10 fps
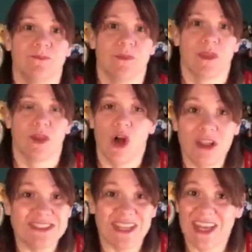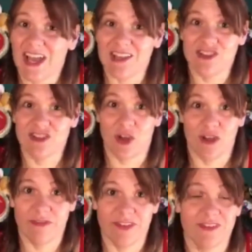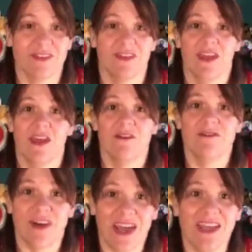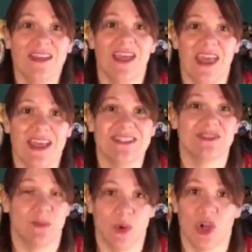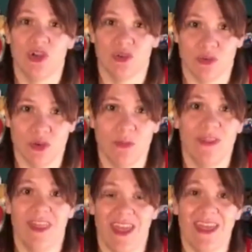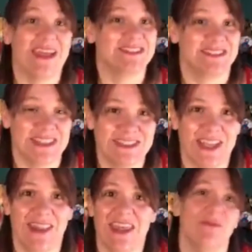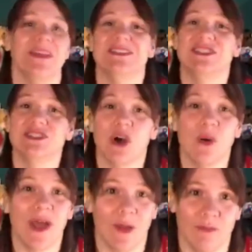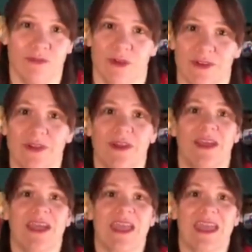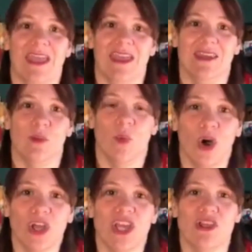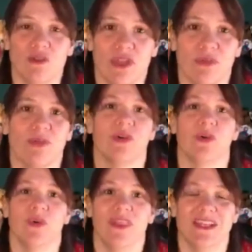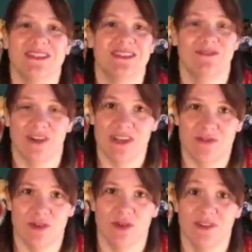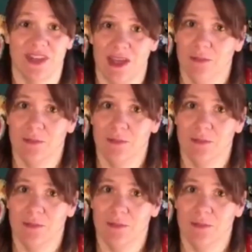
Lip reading: call a psychologist's office, find a support group. They exist and they can be so helpful in walking you through this very difficult time.